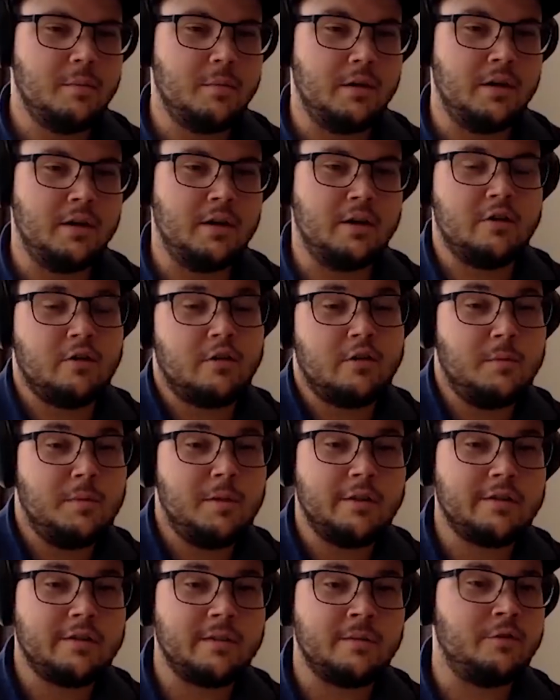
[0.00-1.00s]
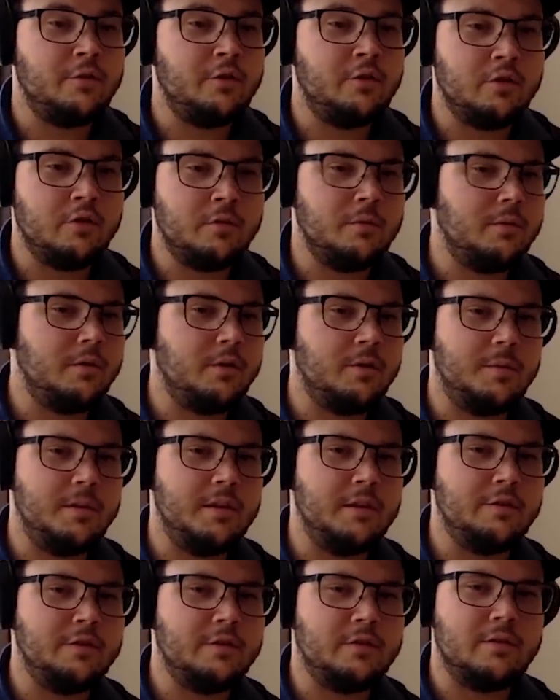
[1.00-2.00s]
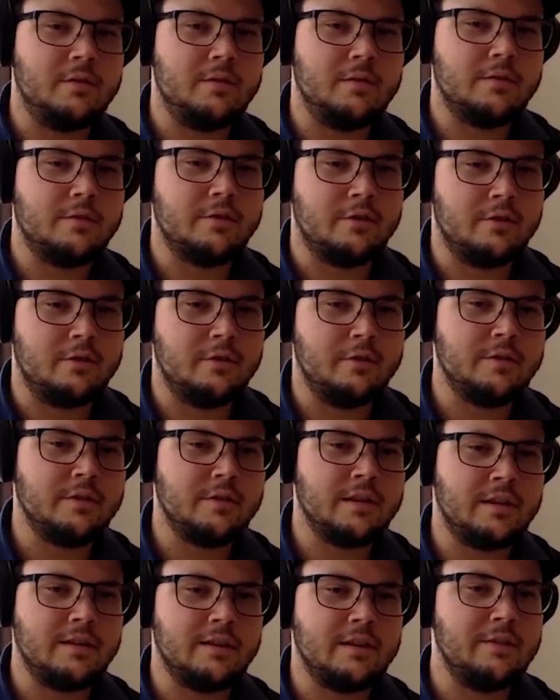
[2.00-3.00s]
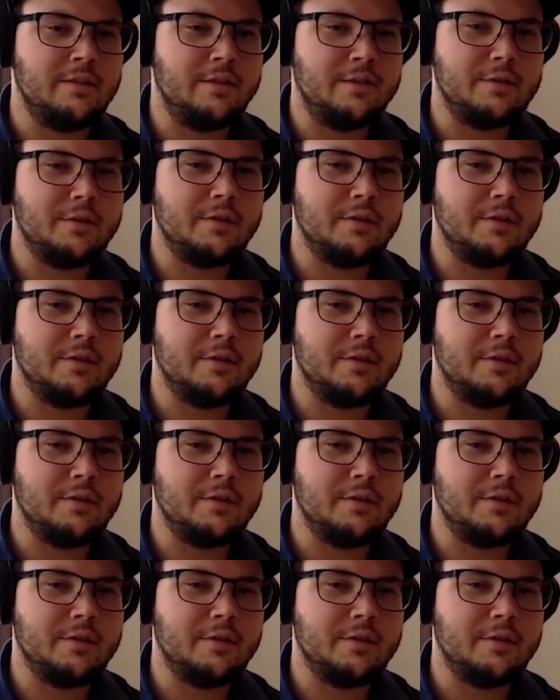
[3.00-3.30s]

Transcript: but could, could be the same for you could, could be different so it's kind of, kind i've